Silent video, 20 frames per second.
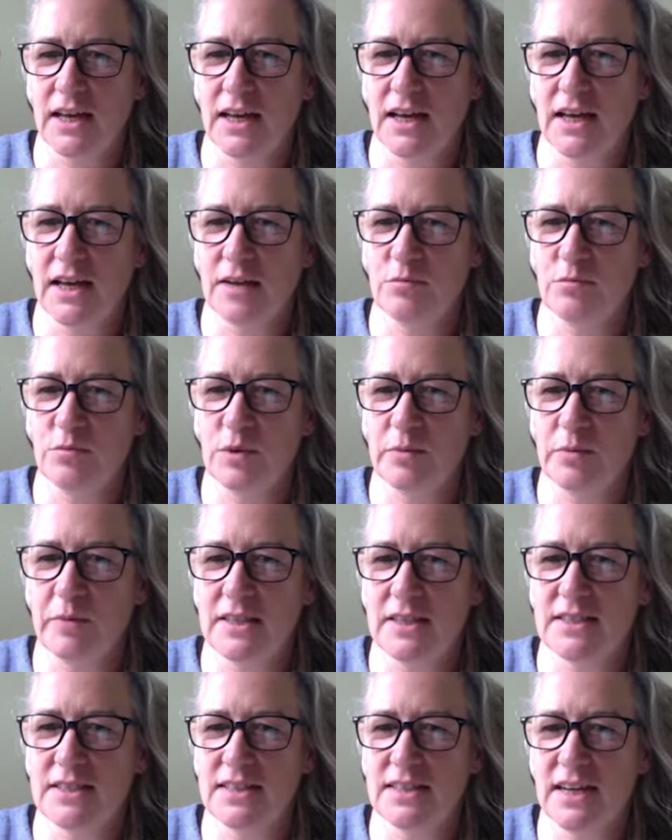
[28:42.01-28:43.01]
Um, we
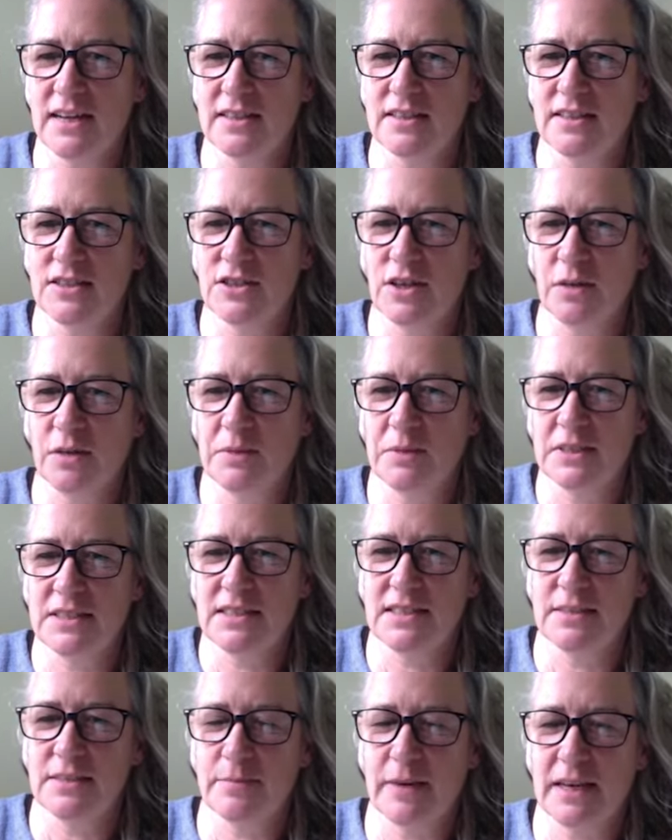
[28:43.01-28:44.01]
might start at the top. There's
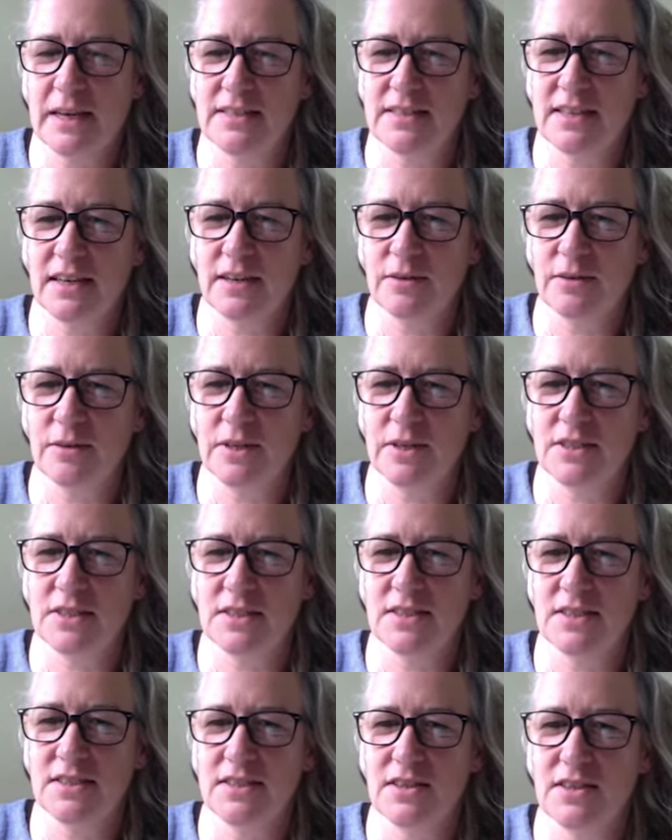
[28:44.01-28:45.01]
is about 10
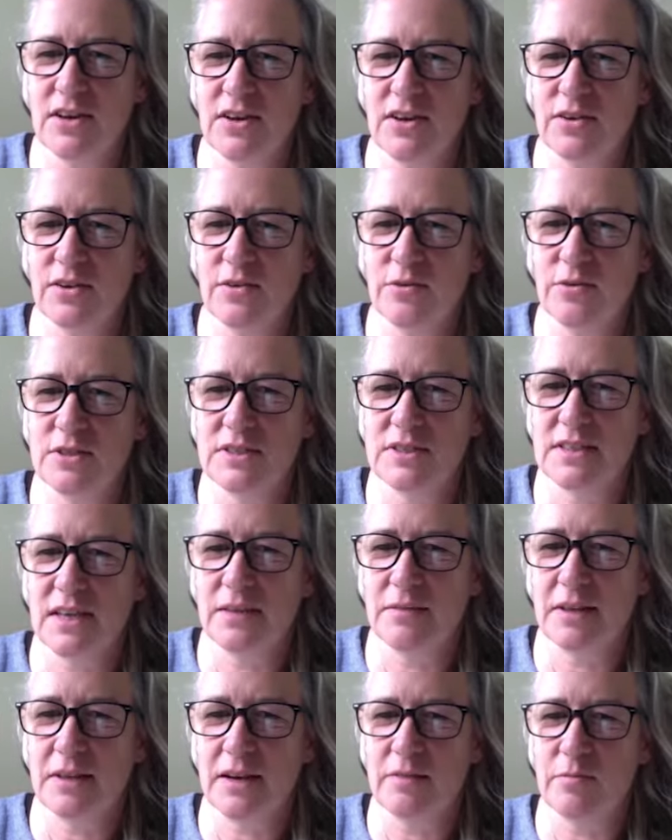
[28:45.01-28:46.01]
questions, so just
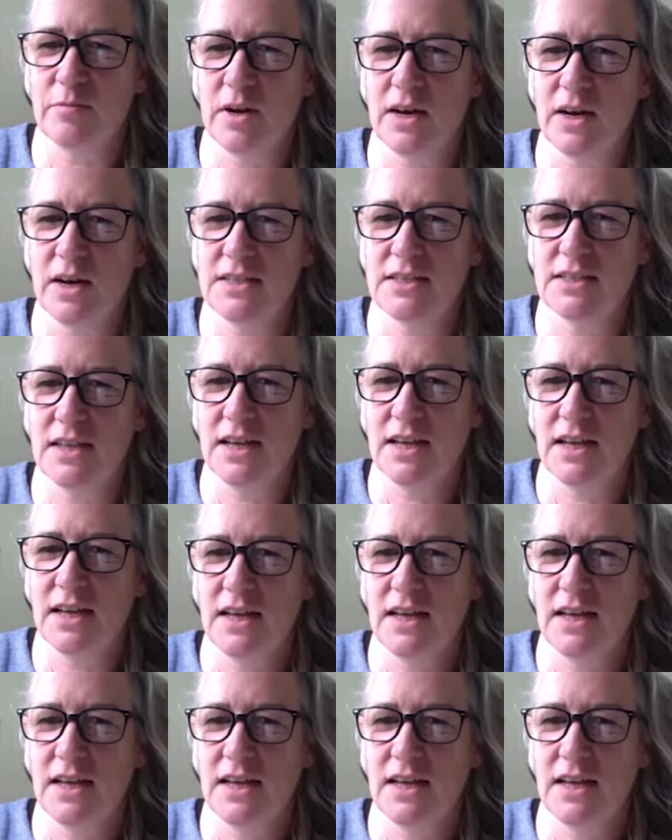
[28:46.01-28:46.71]
keep that in mind.